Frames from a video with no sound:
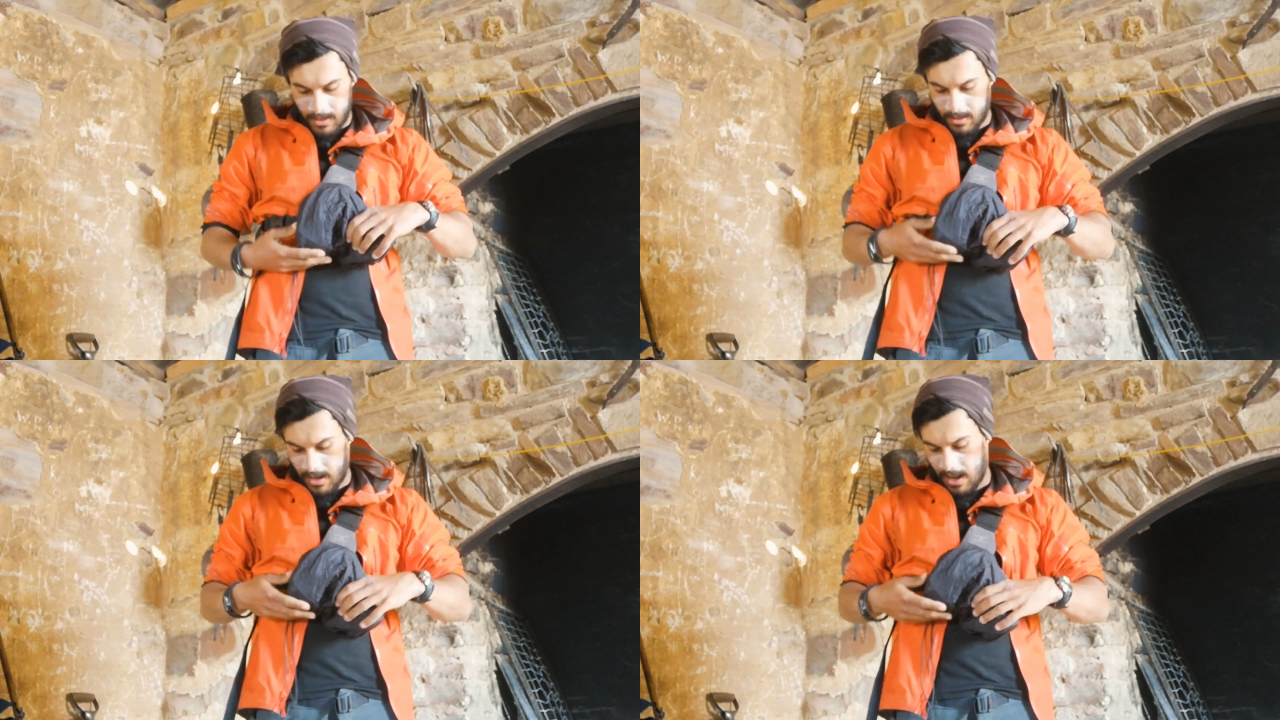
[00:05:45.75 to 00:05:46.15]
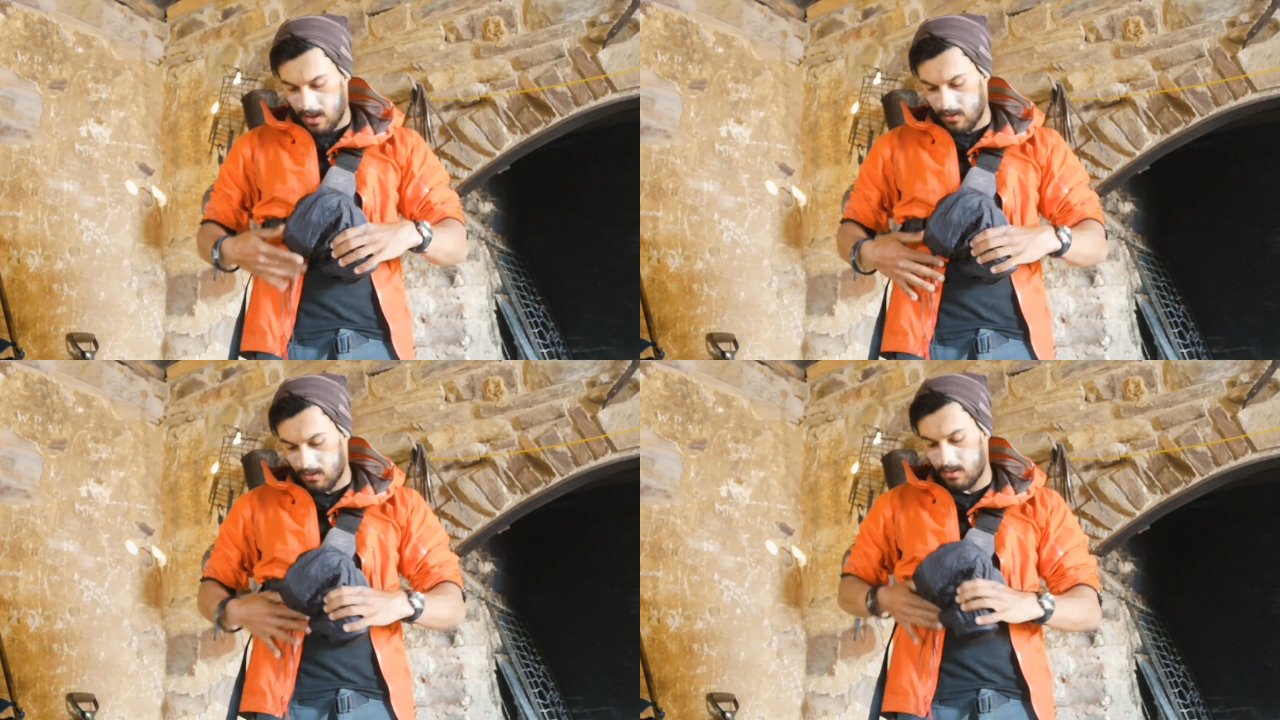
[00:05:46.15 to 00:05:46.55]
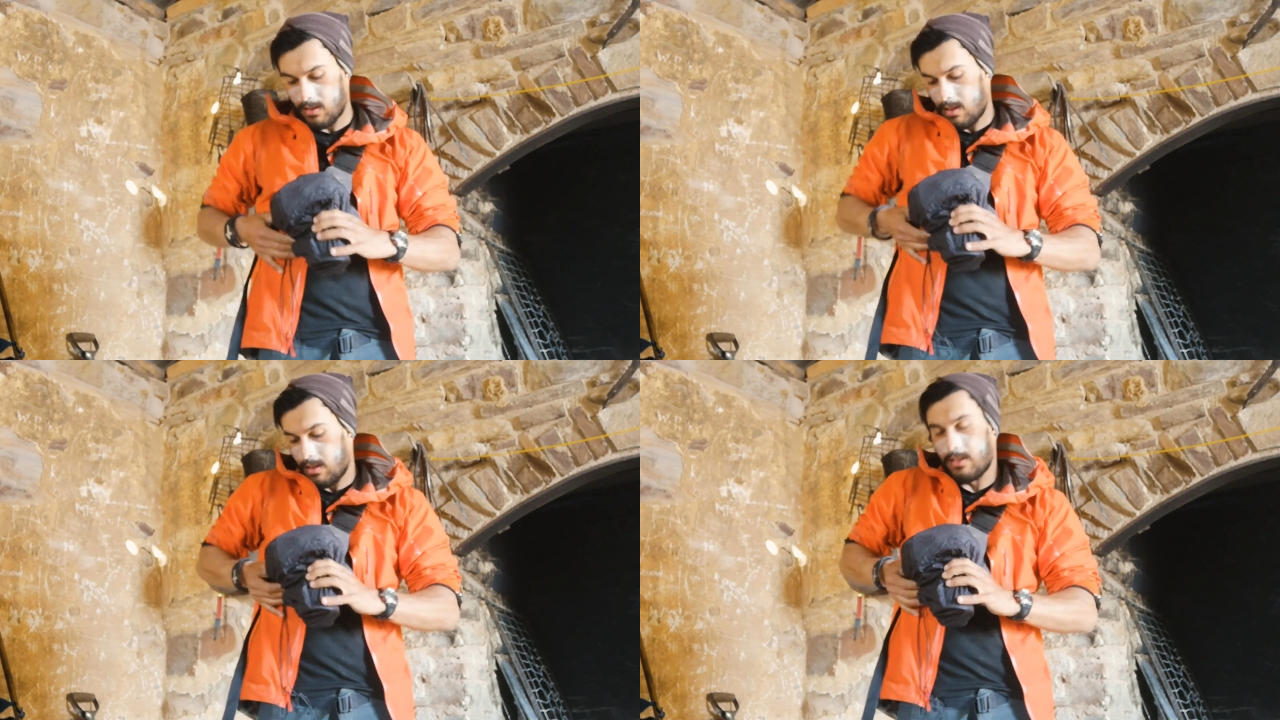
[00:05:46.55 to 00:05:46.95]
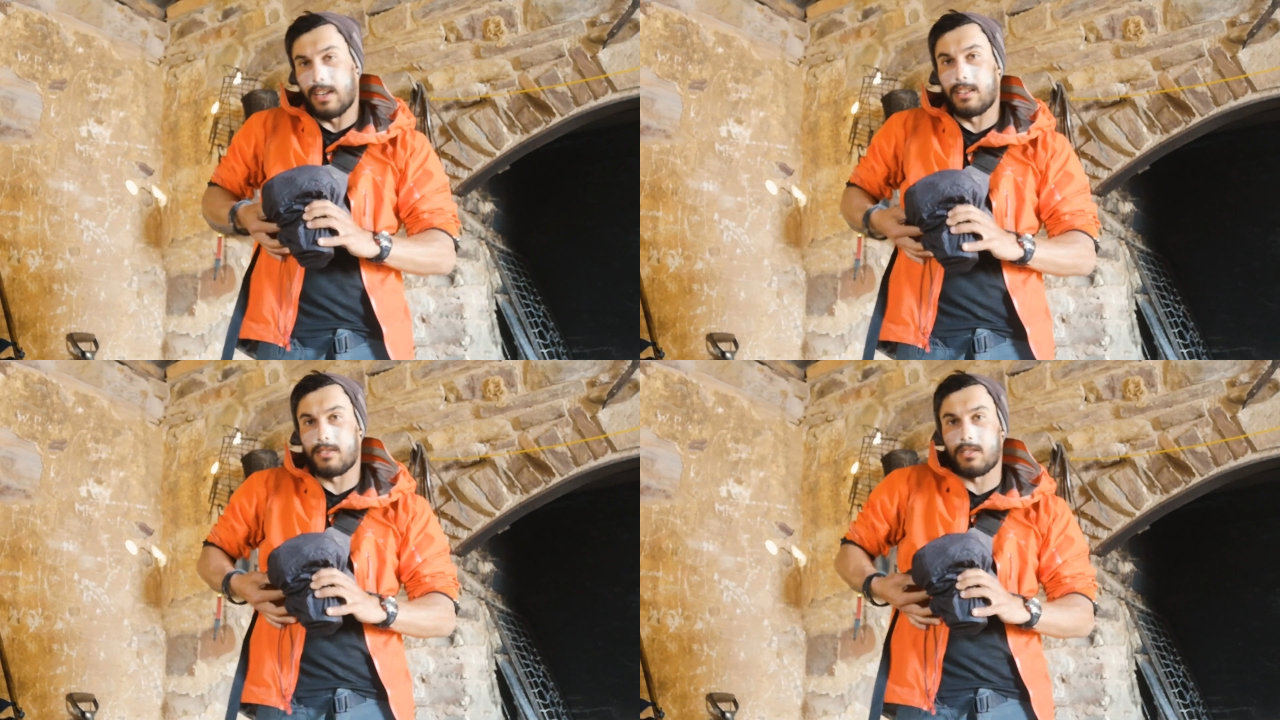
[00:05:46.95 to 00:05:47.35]
Now,
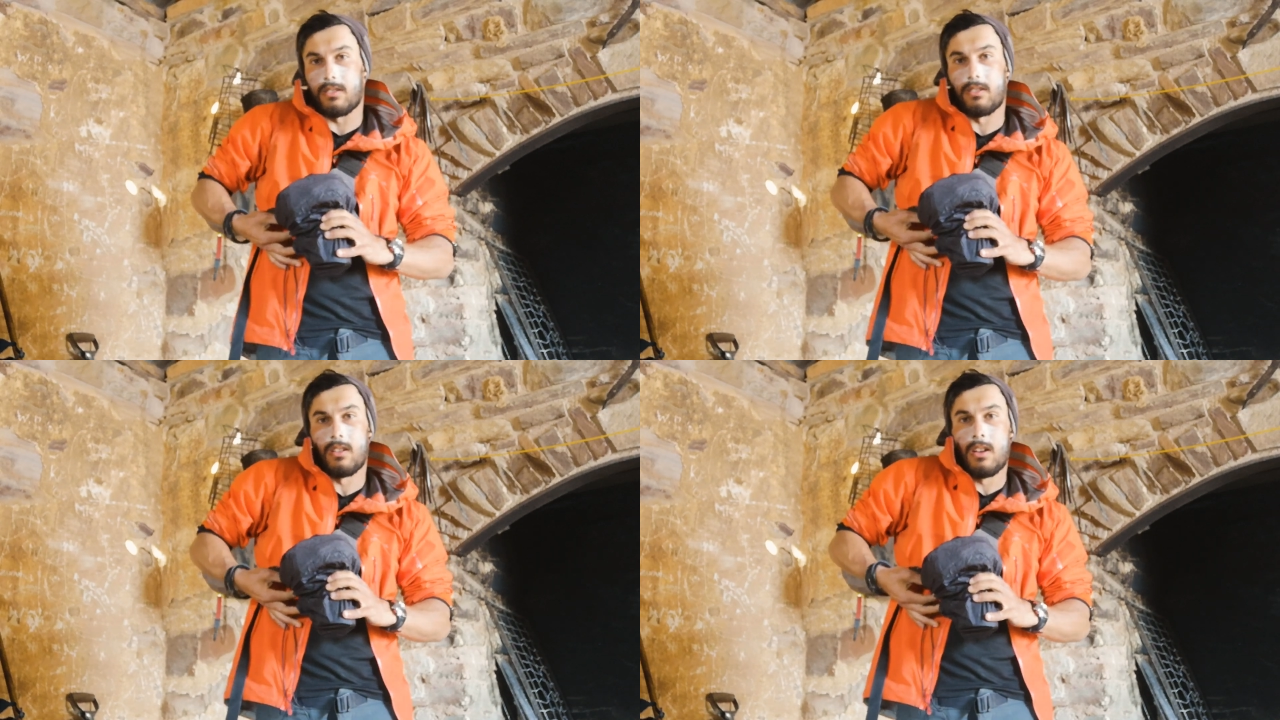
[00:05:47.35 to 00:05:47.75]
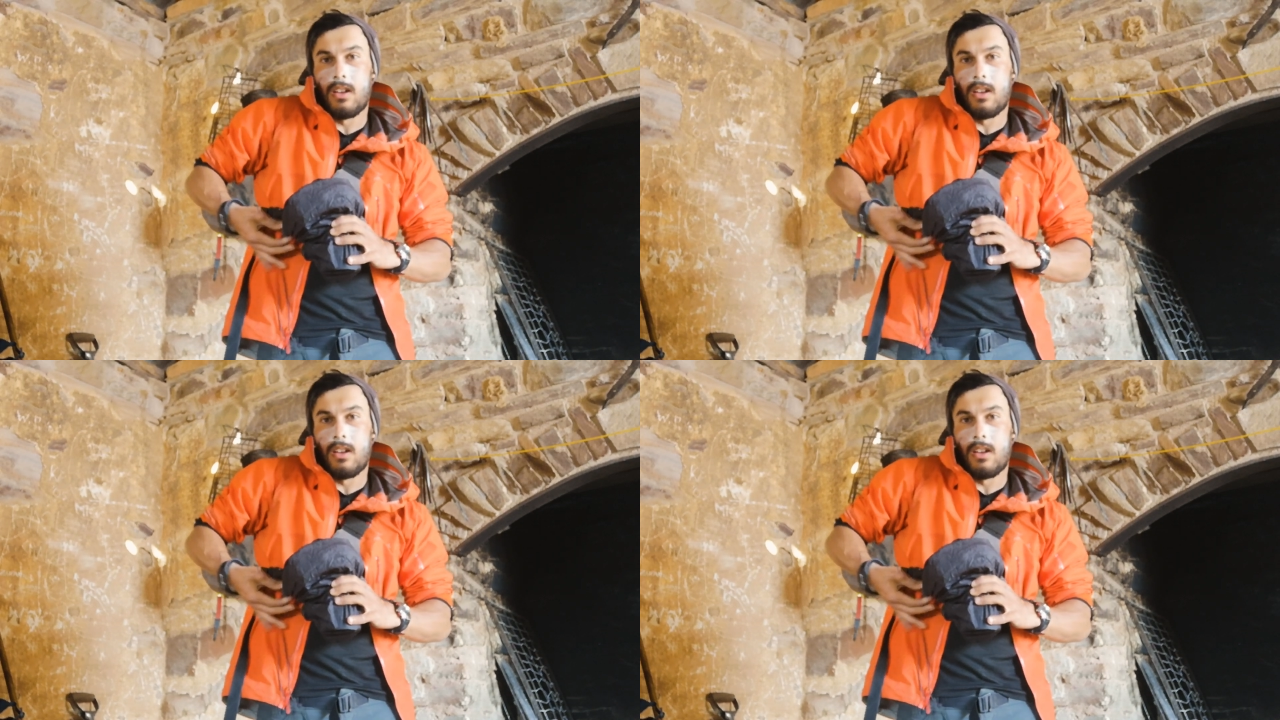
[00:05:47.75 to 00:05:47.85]
yeah, so